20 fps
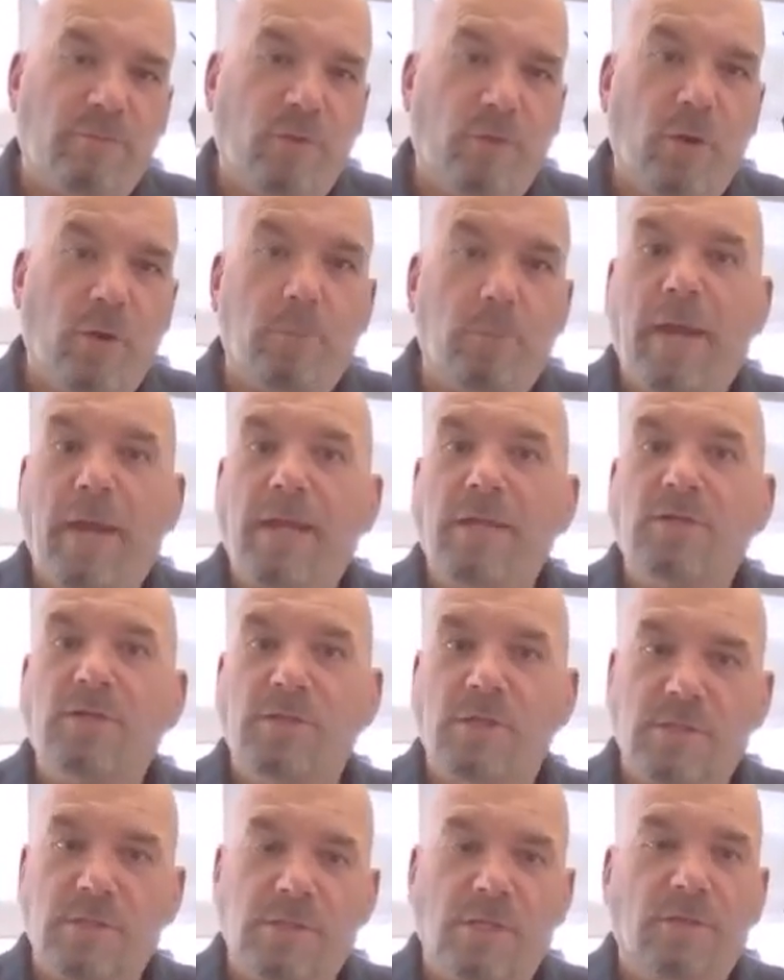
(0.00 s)
their
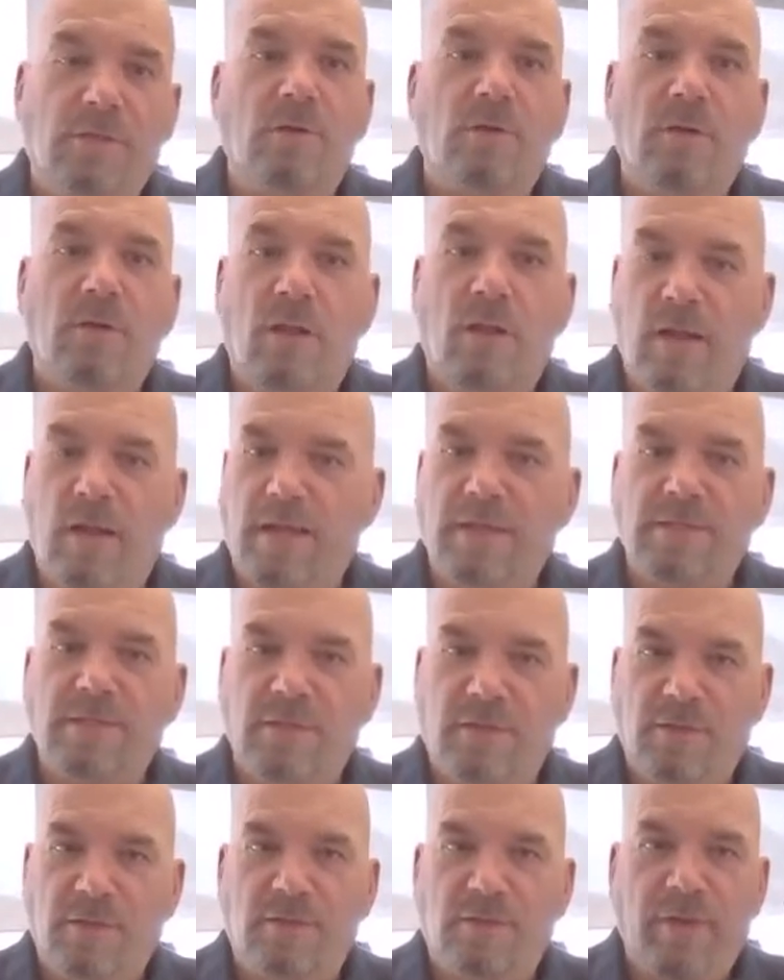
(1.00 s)
patients and their clients
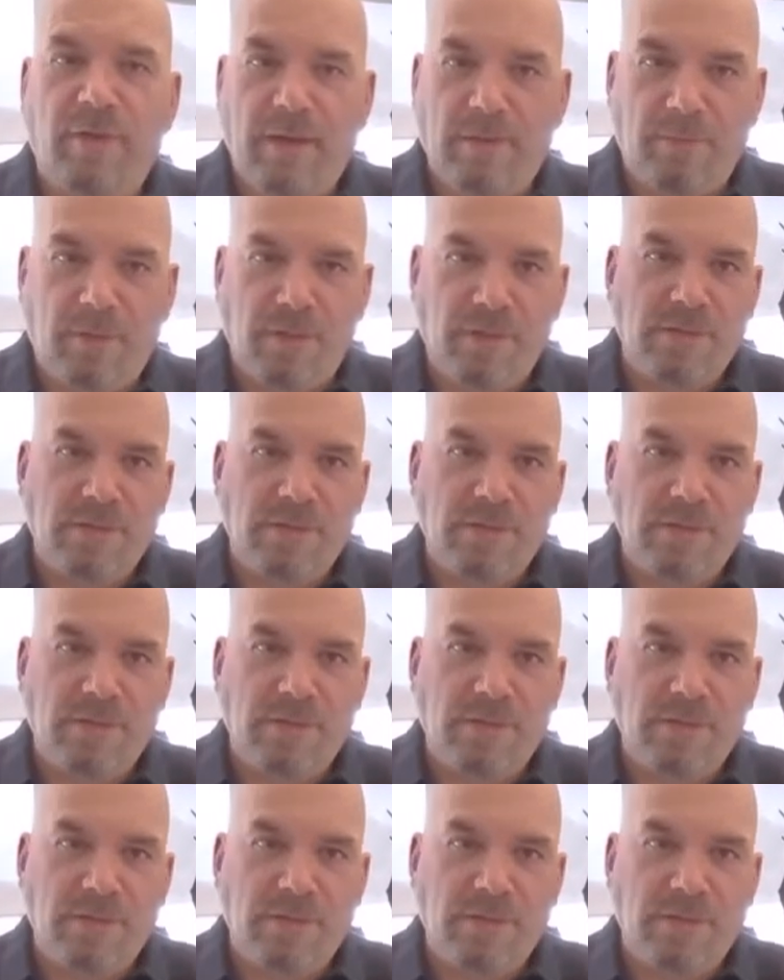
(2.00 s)
and their families.